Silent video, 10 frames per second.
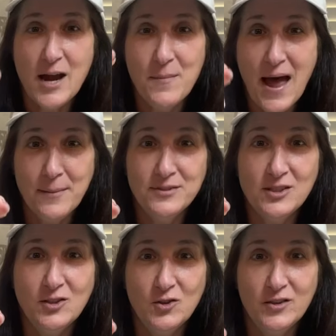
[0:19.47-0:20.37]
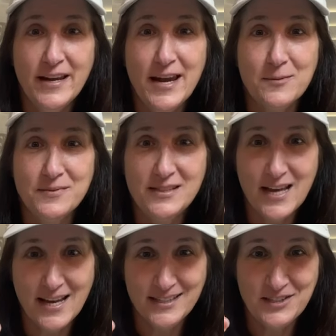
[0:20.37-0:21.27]
am absolutely
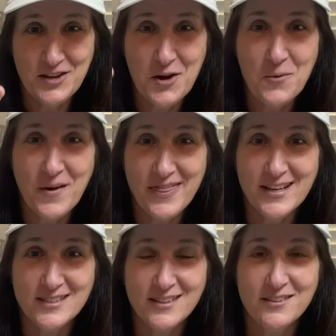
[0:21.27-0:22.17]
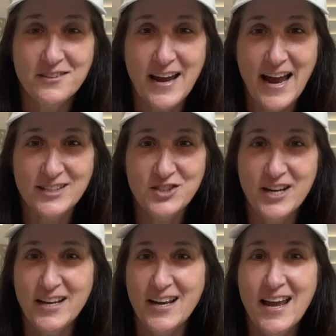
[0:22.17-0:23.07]
obsessed with this little
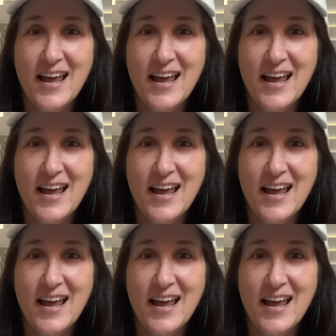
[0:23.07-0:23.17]
gadget.